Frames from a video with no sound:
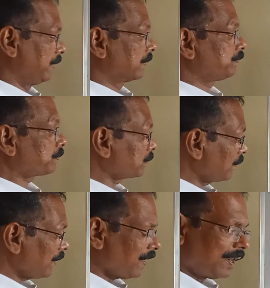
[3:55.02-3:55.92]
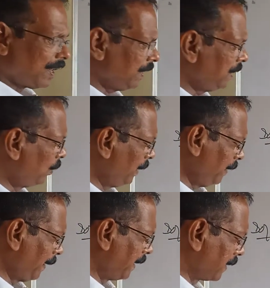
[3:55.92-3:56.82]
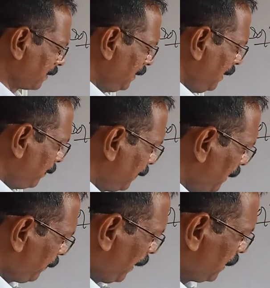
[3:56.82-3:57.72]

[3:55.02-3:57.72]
here. Now multiply here. Multiply